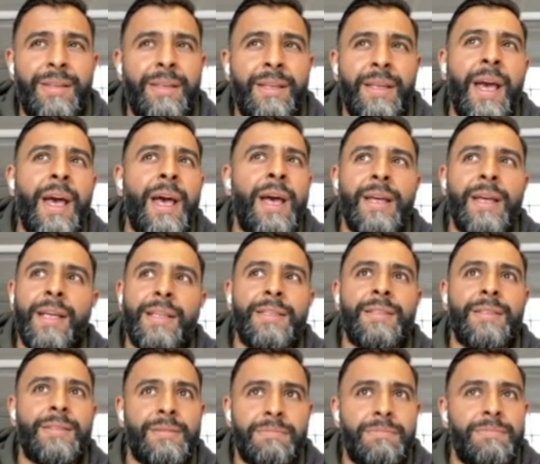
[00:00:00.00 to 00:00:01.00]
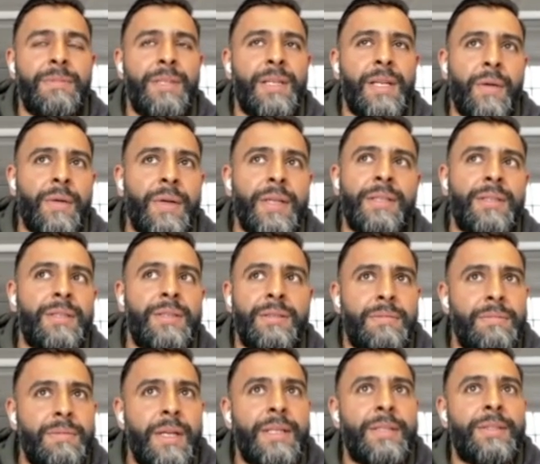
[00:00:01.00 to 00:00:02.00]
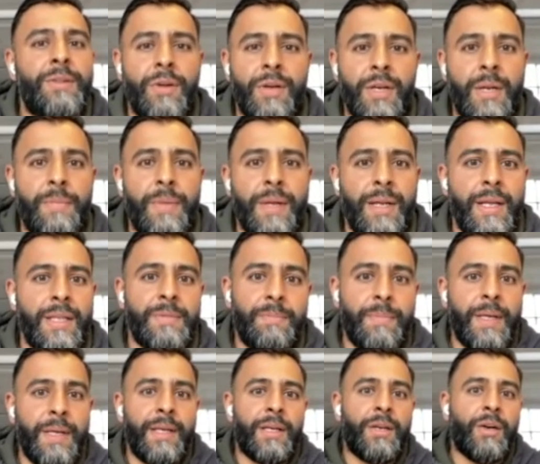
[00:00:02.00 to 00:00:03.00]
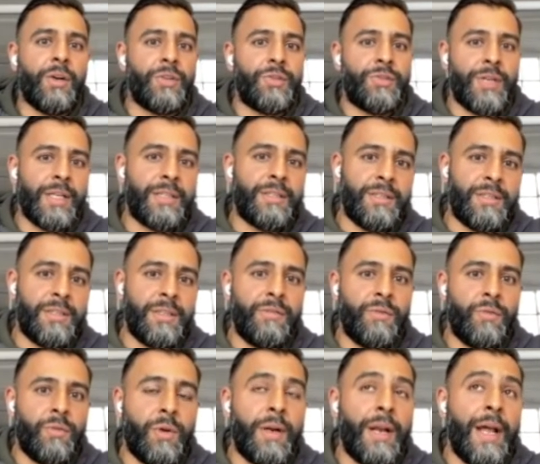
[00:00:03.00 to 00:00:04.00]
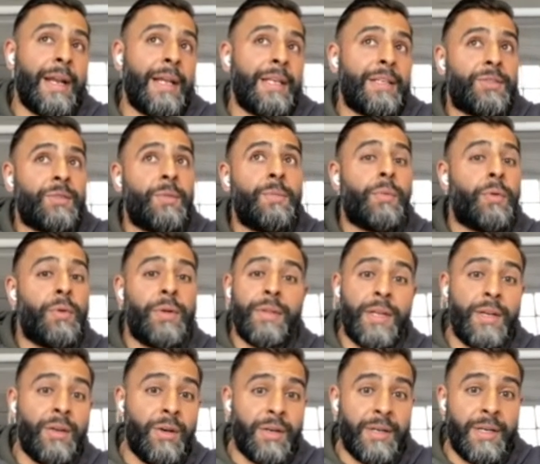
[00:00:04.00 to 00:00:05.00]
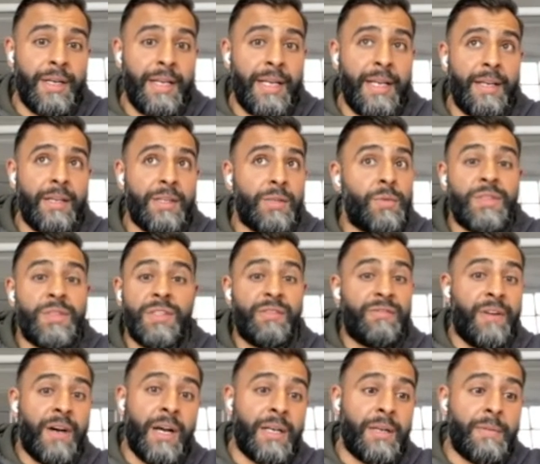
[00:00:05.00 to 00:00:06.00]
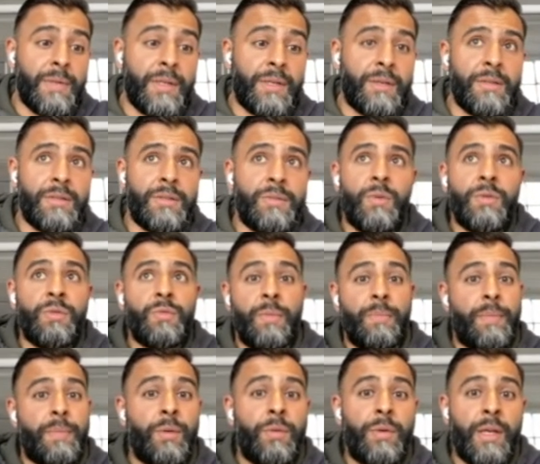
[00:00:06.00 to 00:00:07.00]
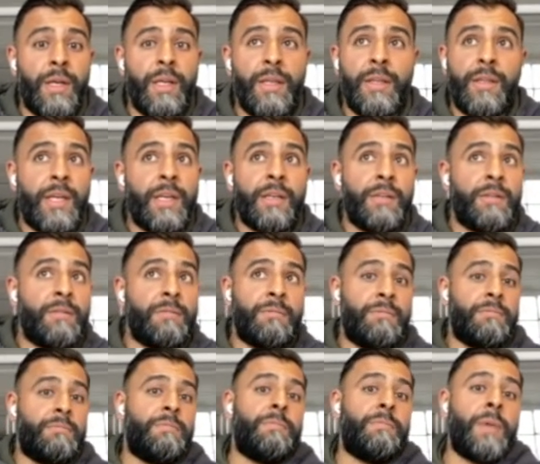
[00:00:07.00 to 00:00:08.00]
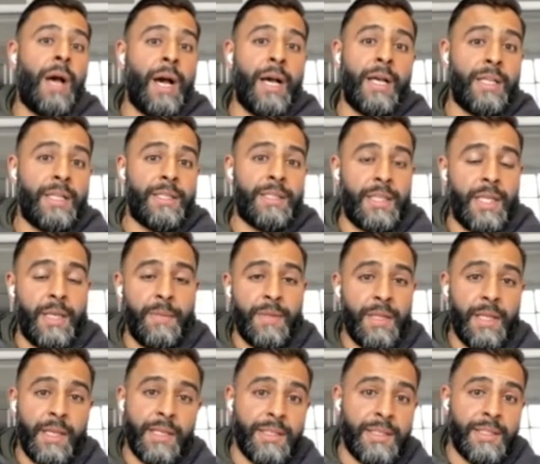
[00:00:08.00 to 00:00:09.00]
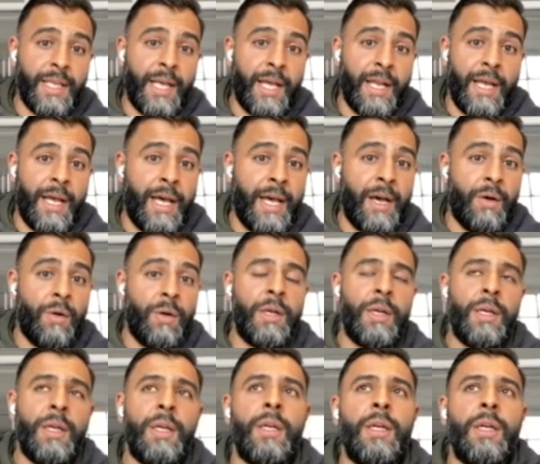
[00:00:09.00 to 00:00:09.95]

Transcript: Yeah, it's not going to be as big a contract as the other one. And at some point, they're not going to need us, which is fine, because once we build it, they can hire their team and they can scale it out.